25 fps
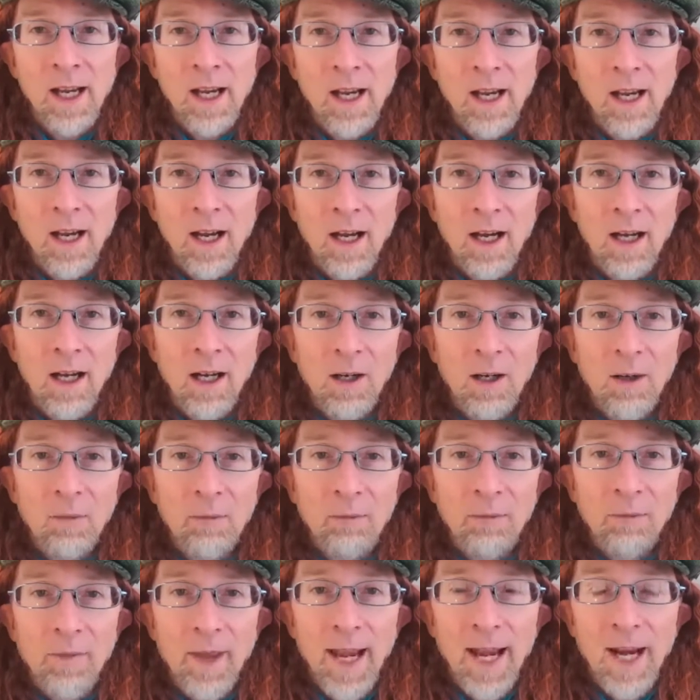
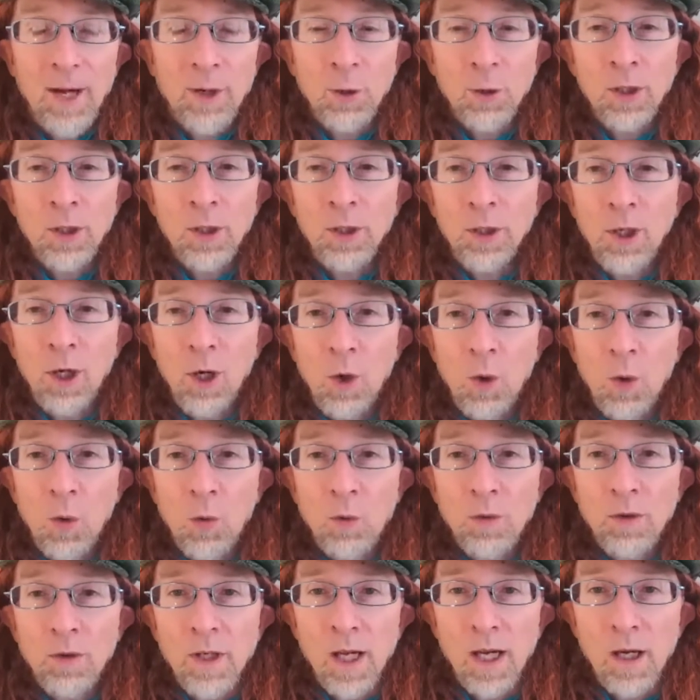and or her
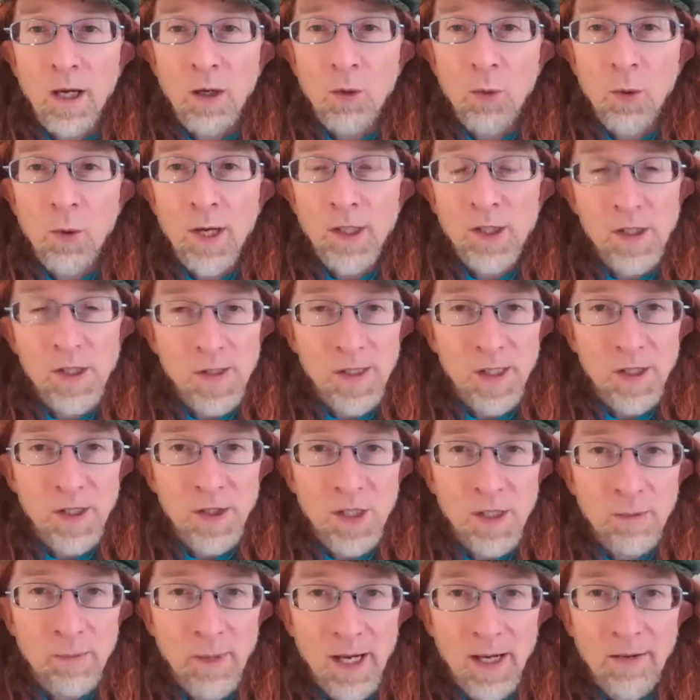own questions that
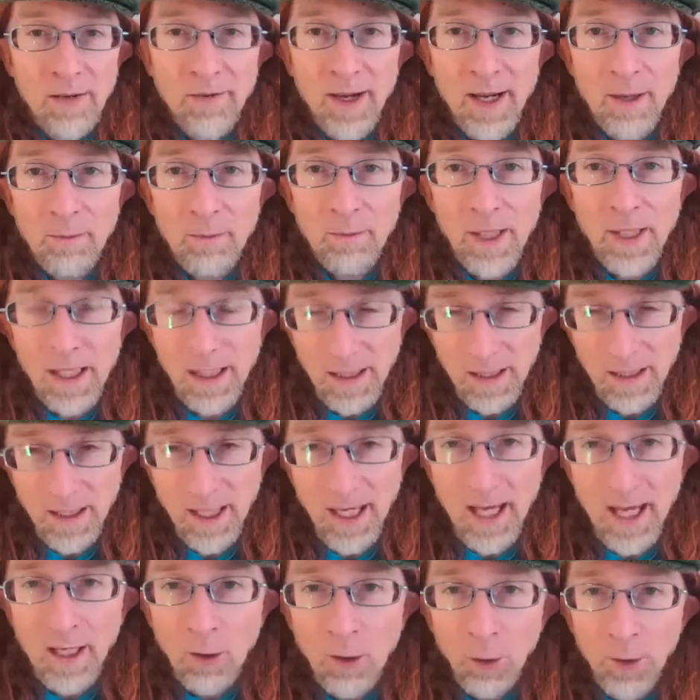she may have been
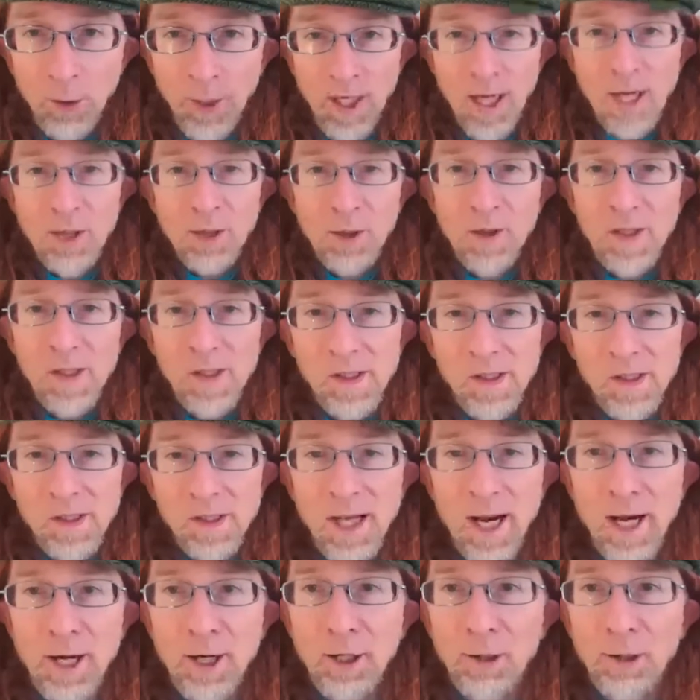holding on to this
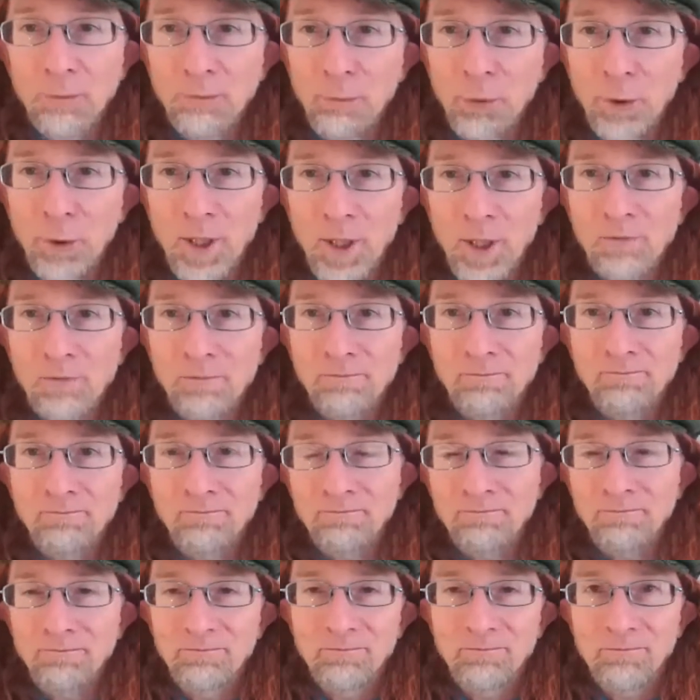entire
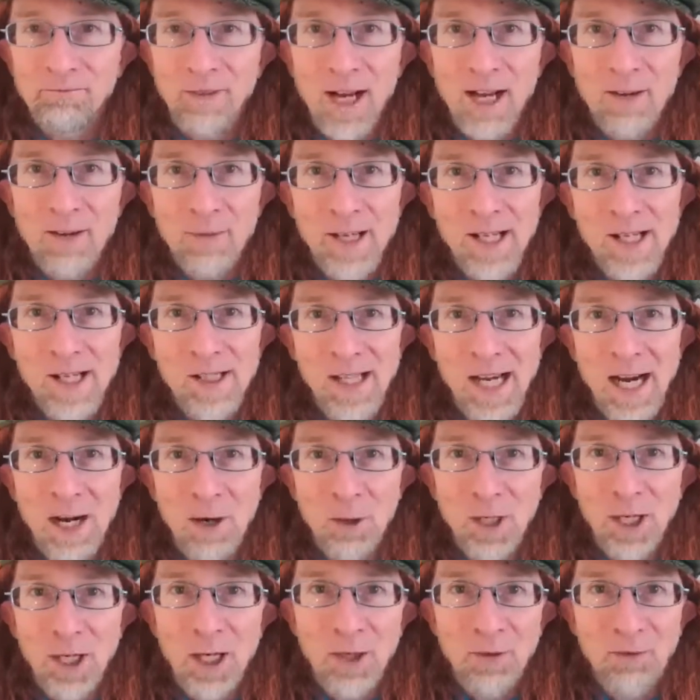45 minutes,
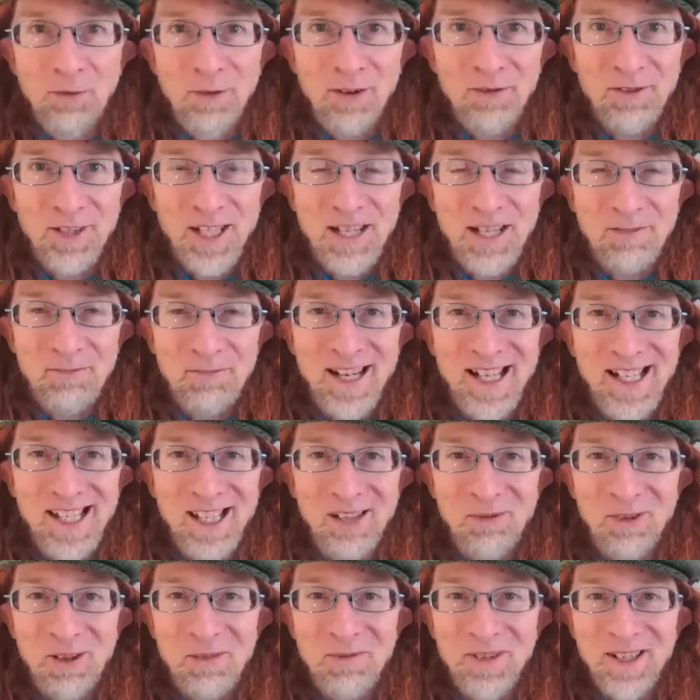hour, 15 minutes
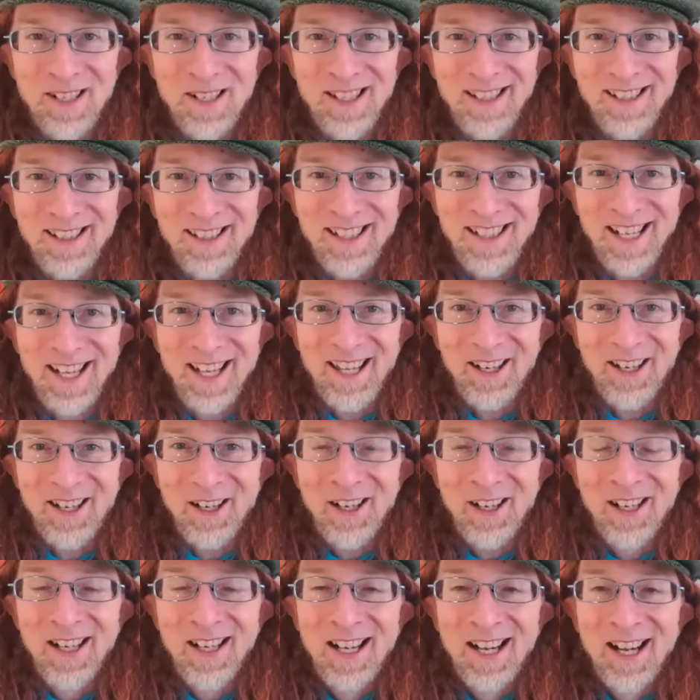that we've been
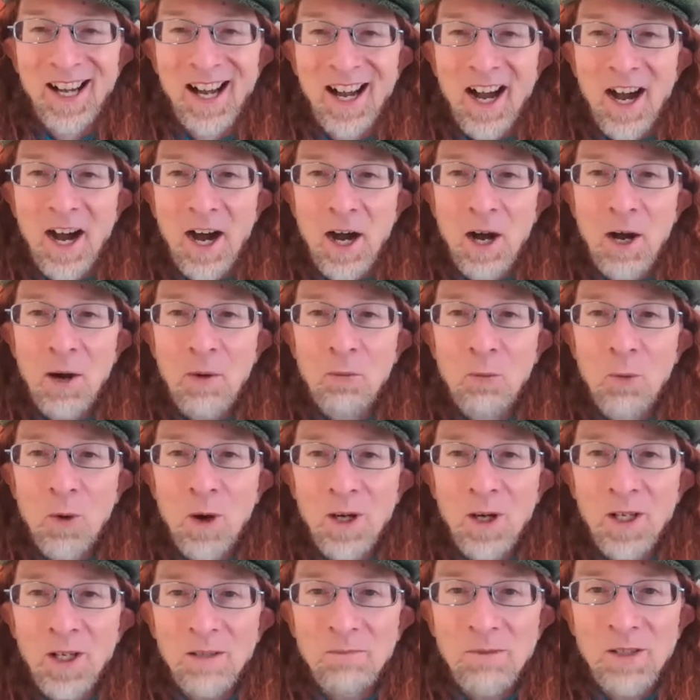together.
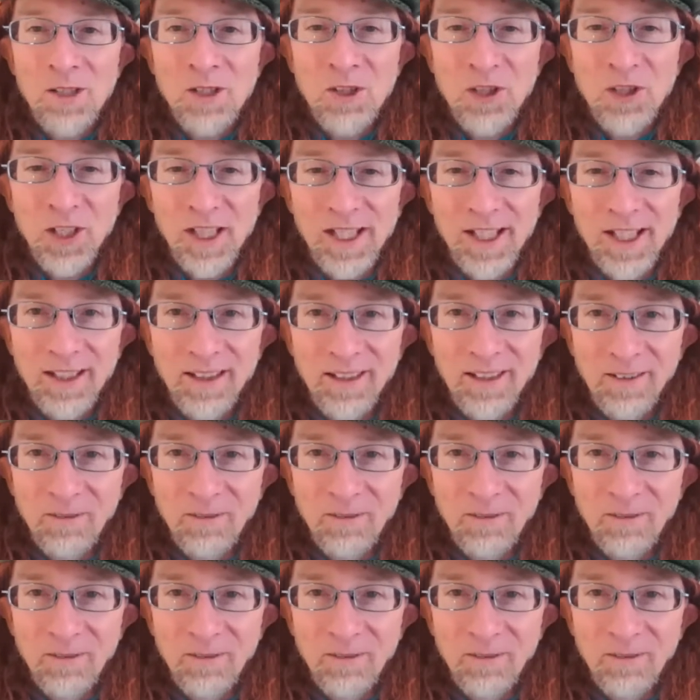Welcome, Miss Jillian.